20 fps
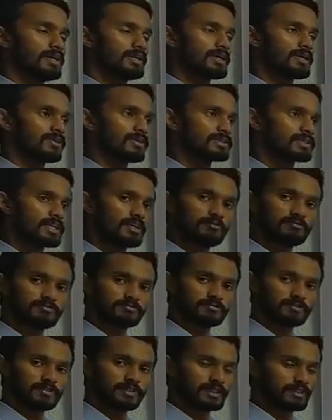Jointed rods
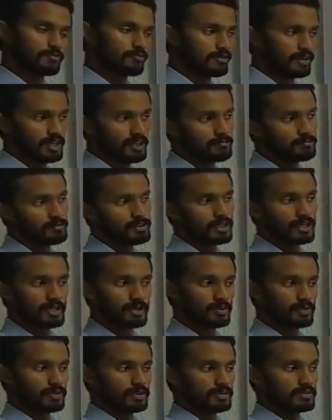comes with
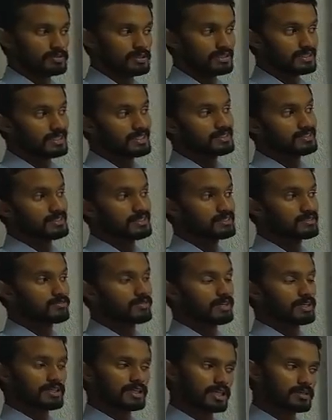framework. I know that
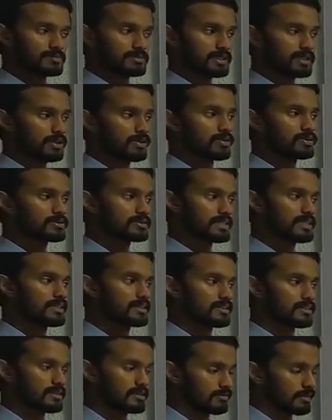this one comes
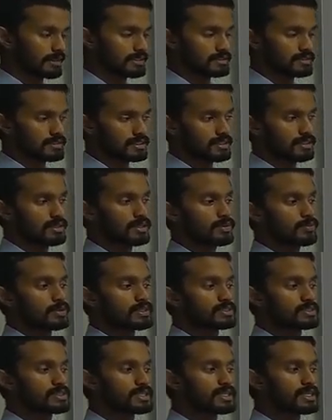alone as a
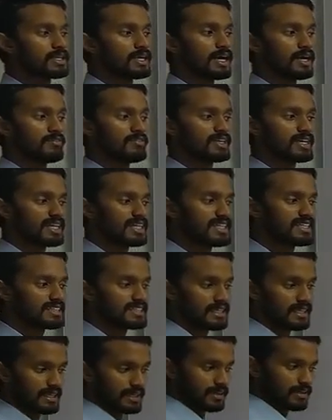single question, and we
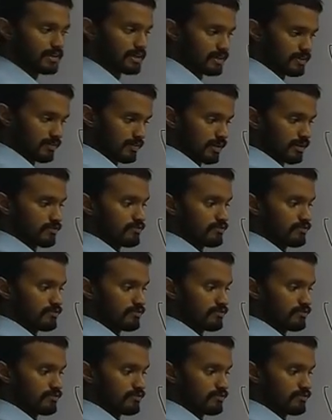can easily get